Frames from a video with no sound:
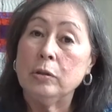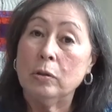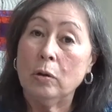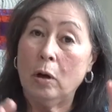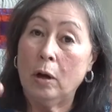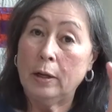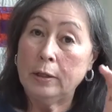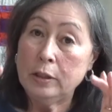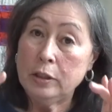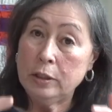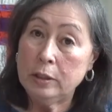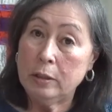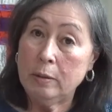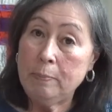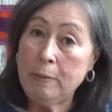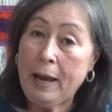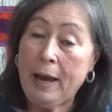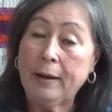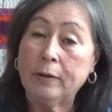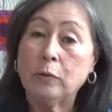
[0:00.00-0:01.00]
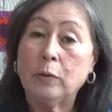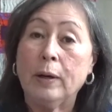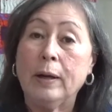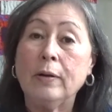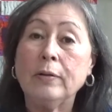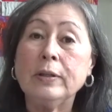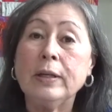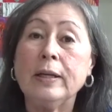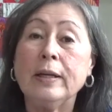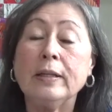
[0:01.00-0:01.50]
onto the
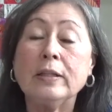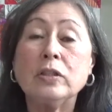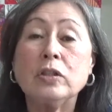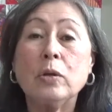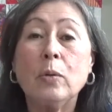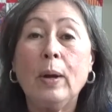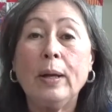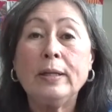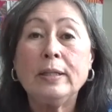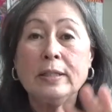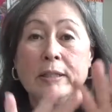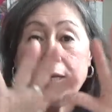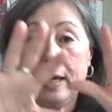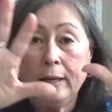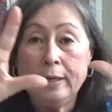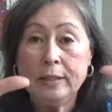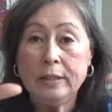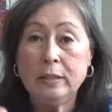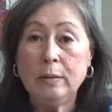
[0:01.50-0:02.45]
background, and so I decided